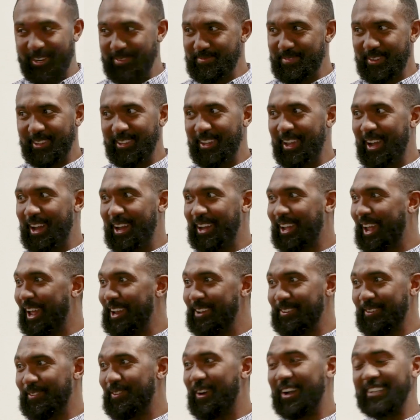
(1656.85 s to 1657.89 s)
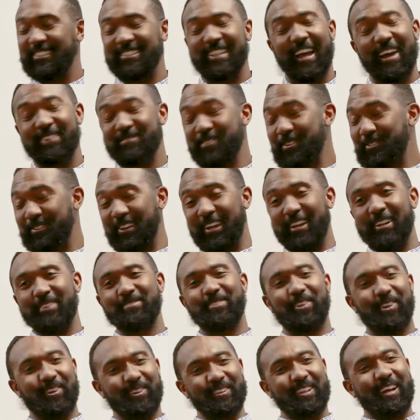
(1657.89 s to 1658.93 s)
but yeah, I can't even watch that movie
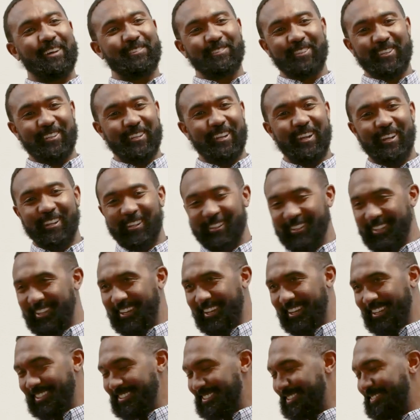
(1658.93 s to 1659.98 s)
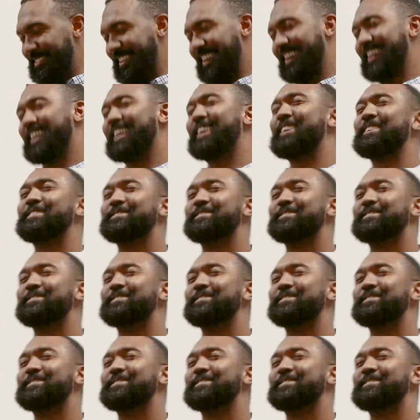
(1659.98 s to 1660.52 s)
anymore without looking at all the kids. I'm like, oh